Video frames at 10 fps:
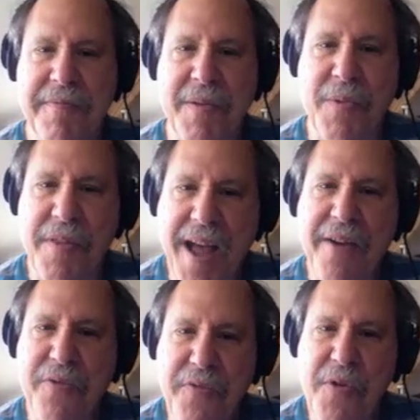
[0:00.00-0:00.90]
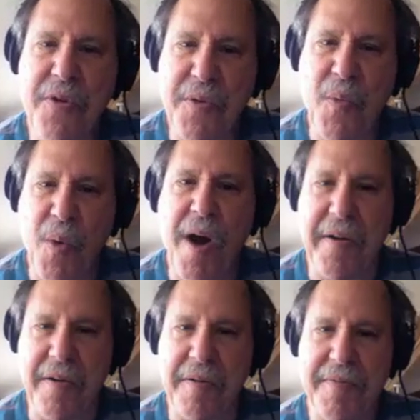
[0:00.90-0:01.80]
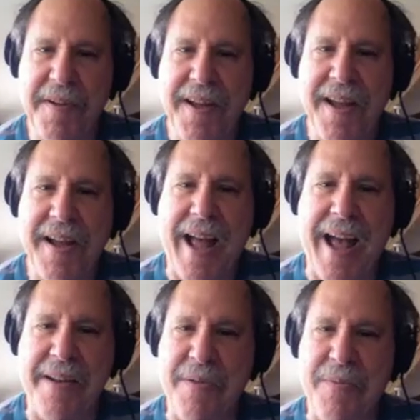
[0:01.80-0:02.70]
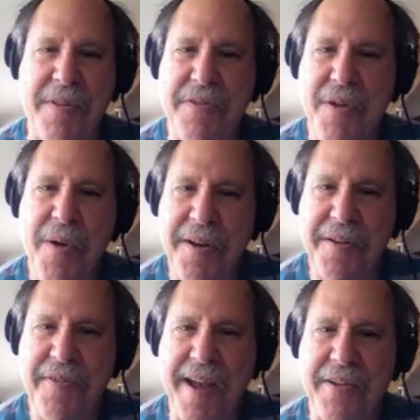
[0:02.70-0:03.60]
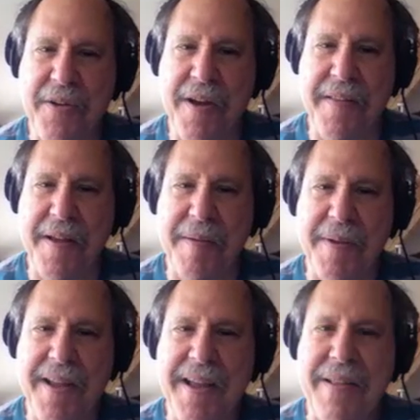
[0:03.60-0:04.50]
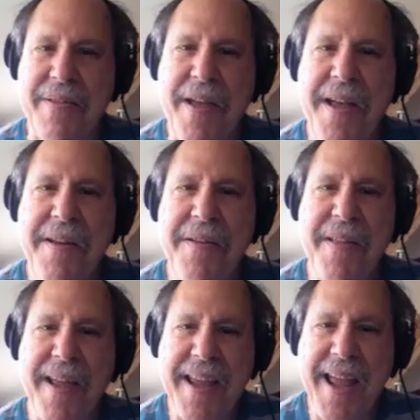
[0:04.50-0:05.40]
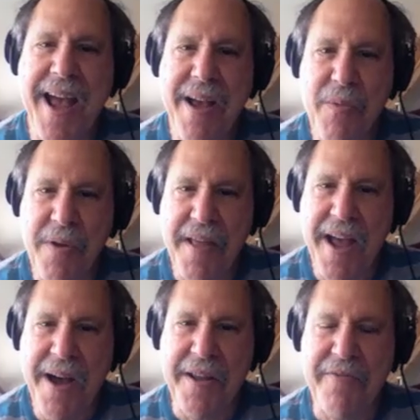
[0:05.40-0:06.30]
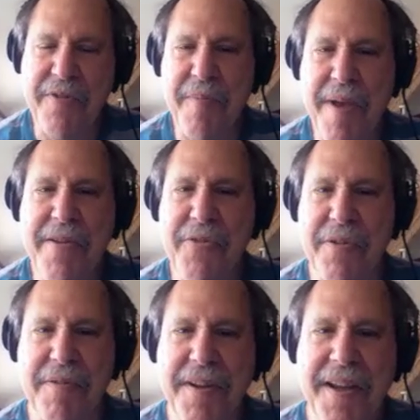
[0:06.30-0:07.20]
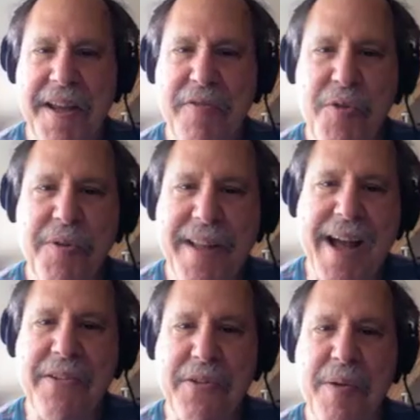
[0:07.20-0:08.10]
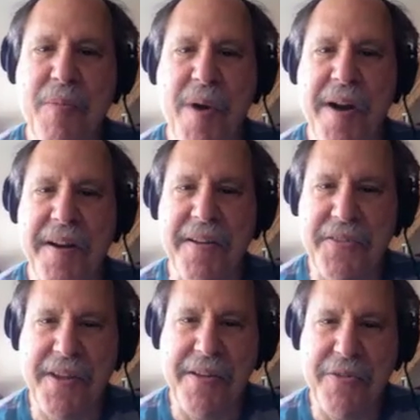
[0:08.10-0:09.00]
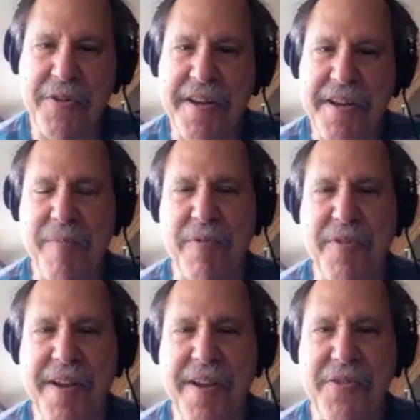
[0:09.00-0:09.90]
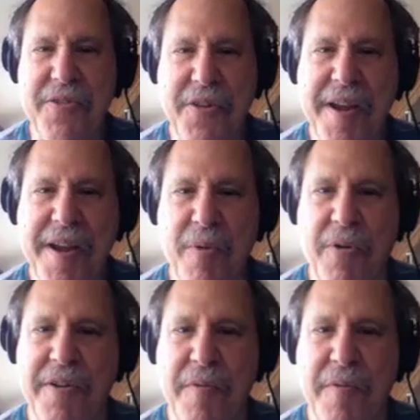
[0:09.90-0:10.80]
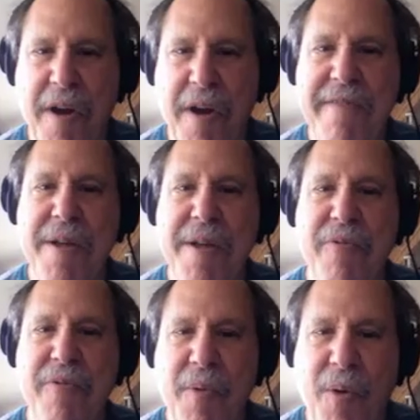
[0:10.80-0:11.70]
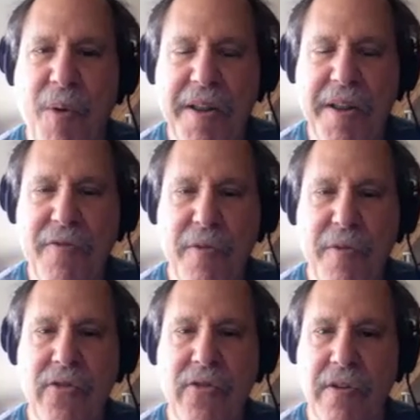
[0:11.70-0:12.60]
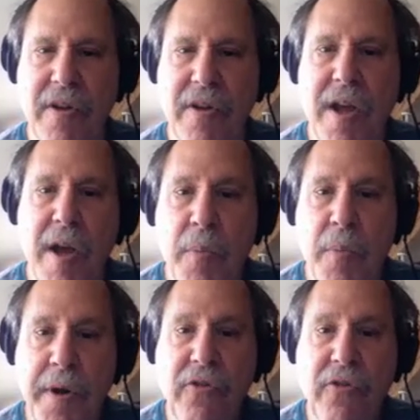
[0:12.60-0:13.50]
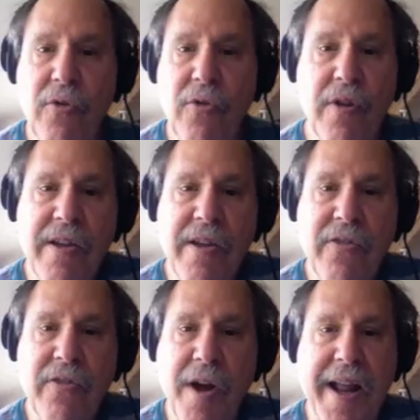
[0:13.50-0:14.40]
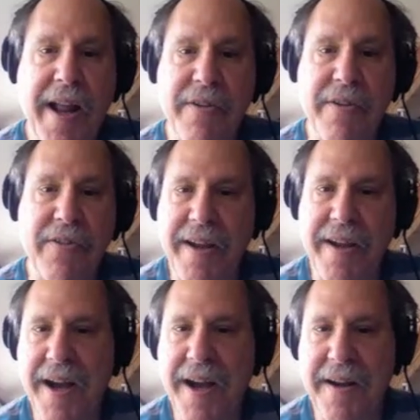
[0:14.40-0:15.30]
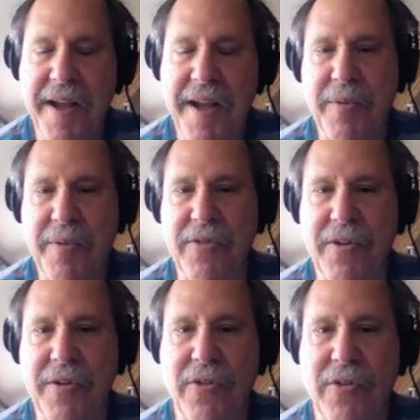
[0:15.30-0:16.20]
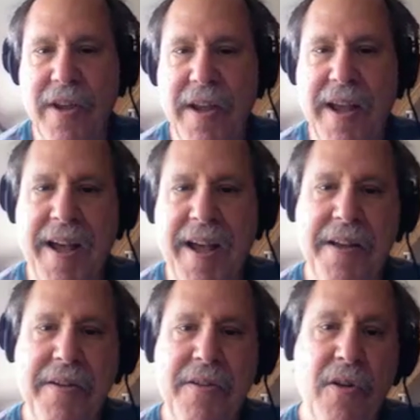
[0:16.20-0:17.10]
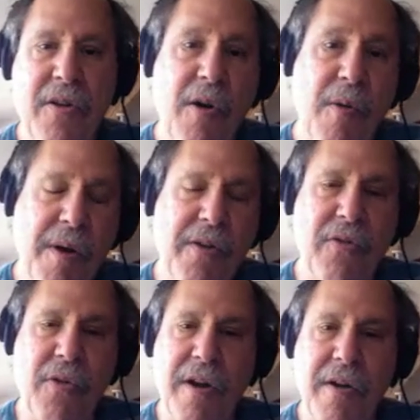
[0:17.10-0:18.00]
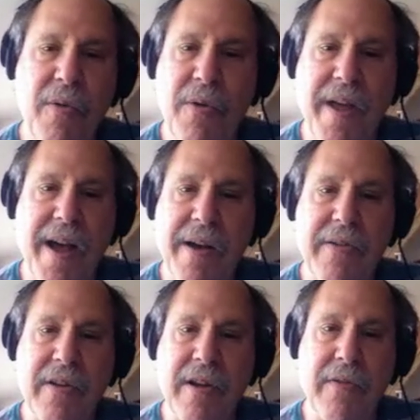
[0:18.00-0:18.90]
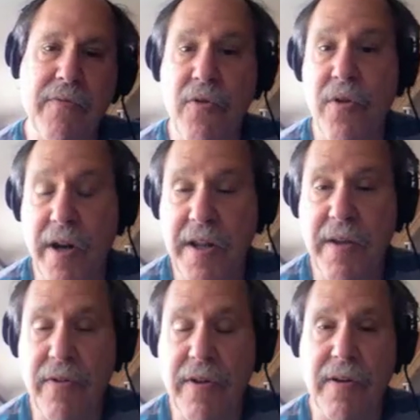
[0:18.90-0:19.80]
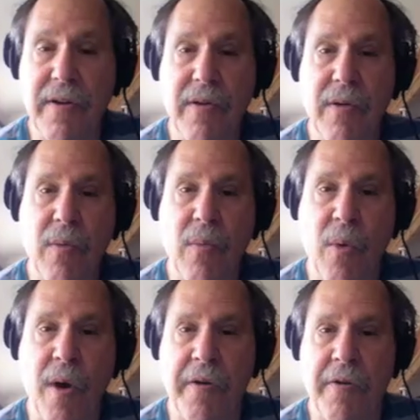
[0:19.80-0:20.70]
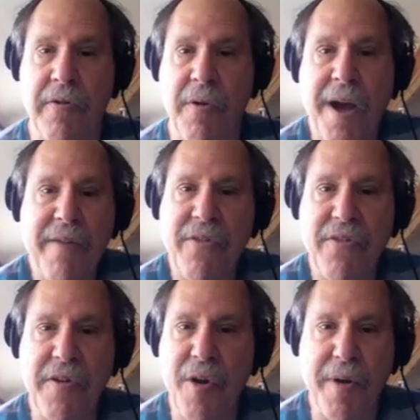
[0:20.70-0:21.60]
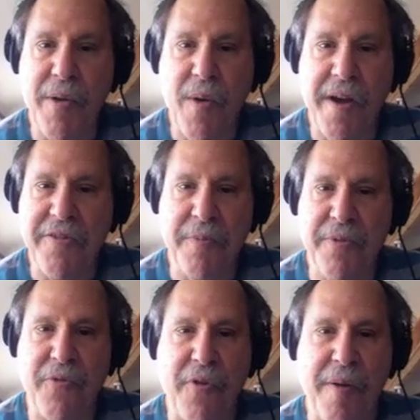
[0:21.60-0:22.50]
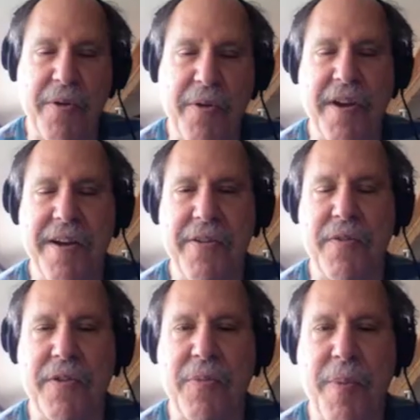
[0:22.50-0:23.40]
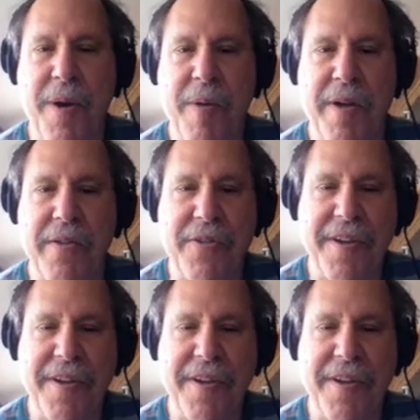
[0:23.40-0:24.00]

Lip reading: without food and water and with no ill effects on them than they can without information. If you lock someone in a sensory deprivation chamber and deprive them from all information, pretty soon they start having psychotic episodes. And you can go much longer without food and even water. Now, obviously, nobody wants to perform those kinds of experiments.